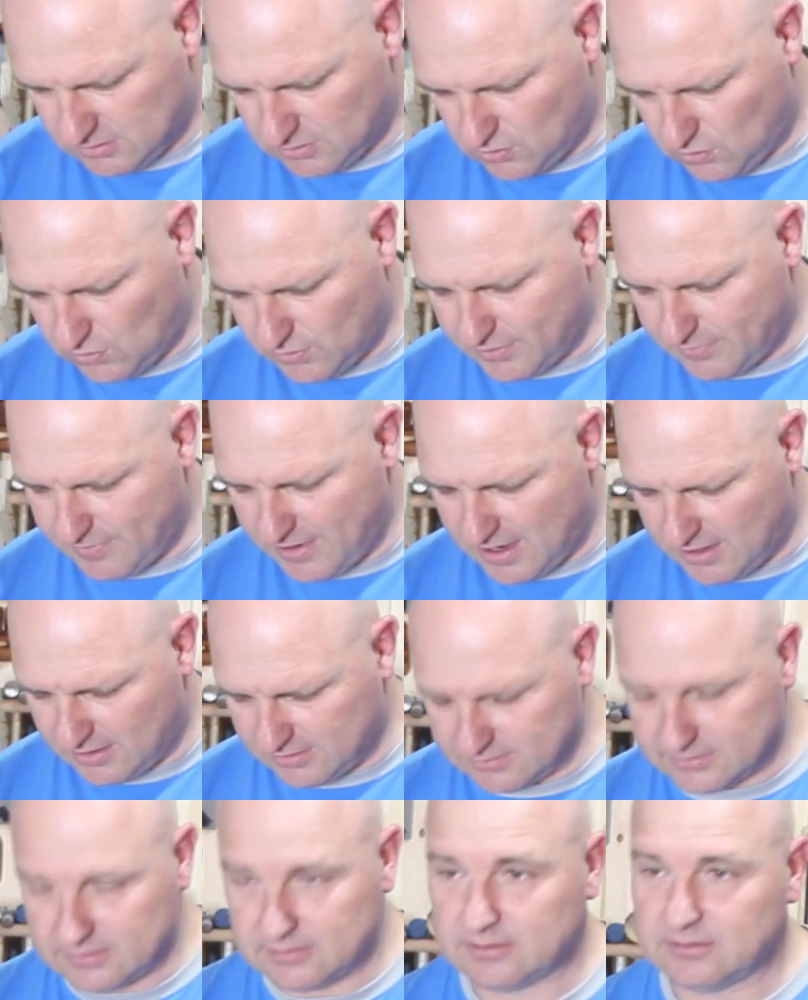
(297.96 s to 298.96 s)
quarter
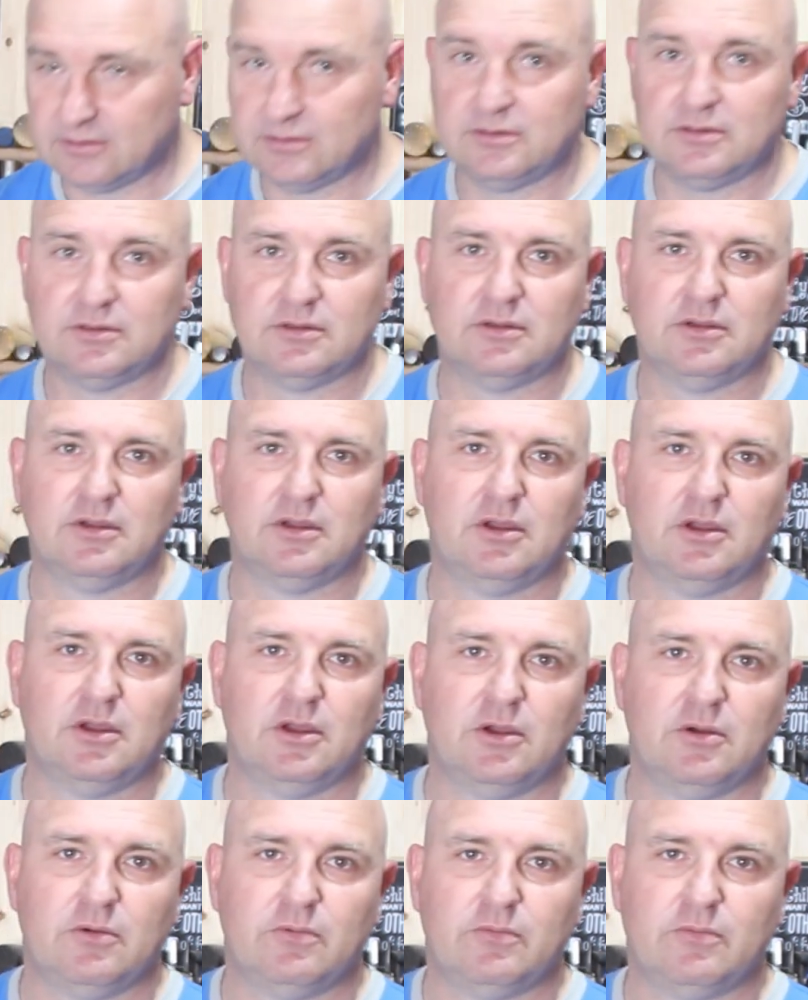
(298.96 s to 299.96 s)
round
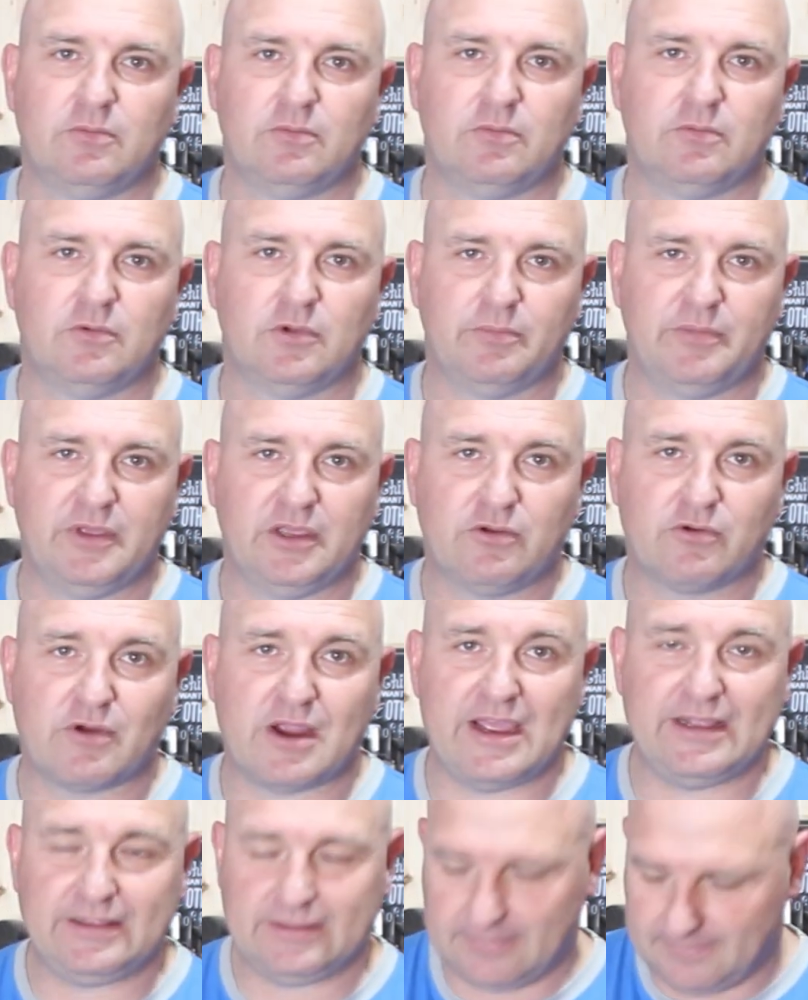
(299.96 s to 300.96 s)
will be
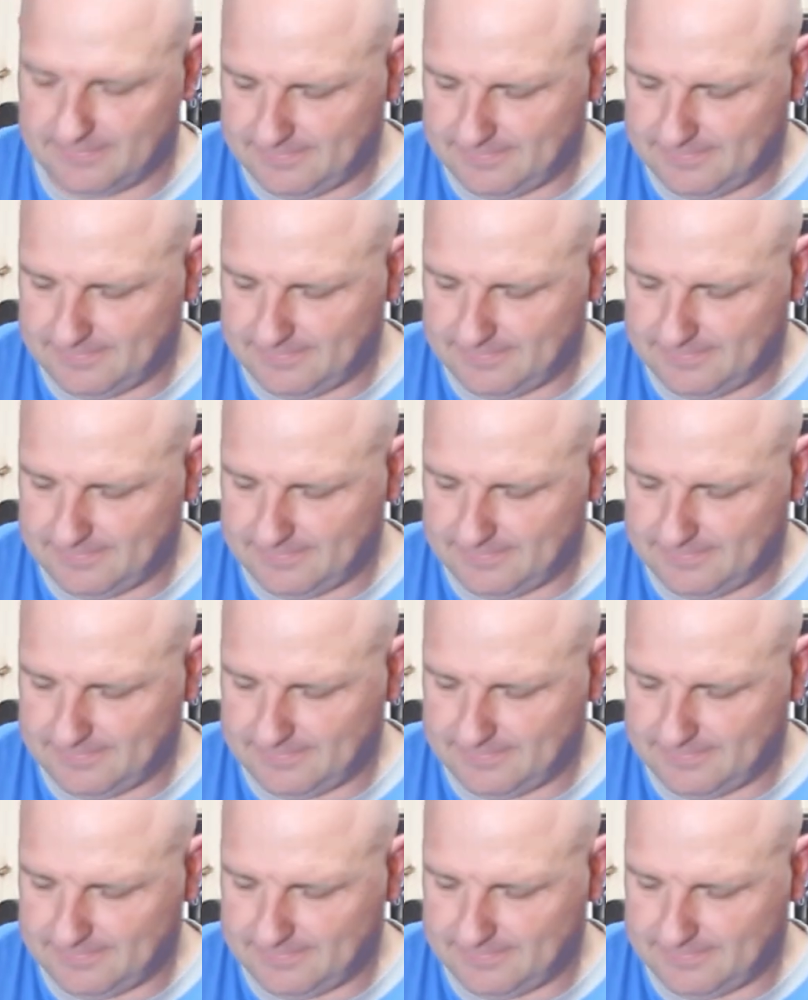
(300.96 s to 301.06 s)
great.